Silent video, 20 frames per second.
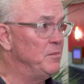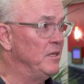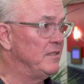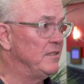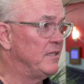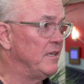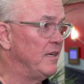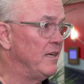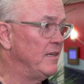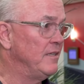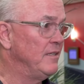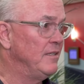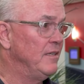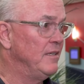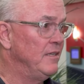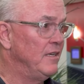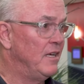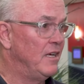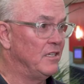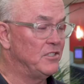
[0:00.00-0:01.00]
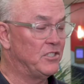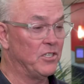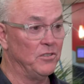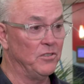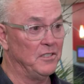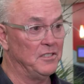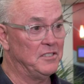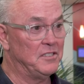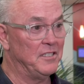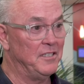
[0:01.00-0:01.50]
But uh, I
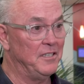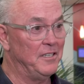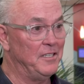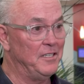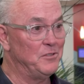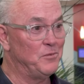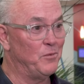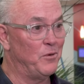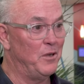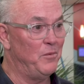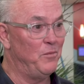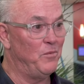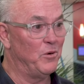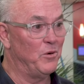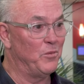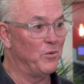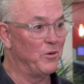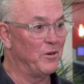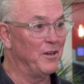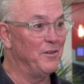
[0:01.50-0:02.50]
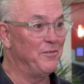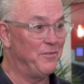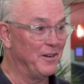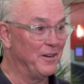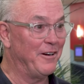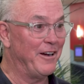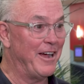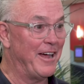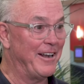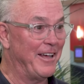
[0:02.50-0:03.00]
certainly see these one where we're going to figure out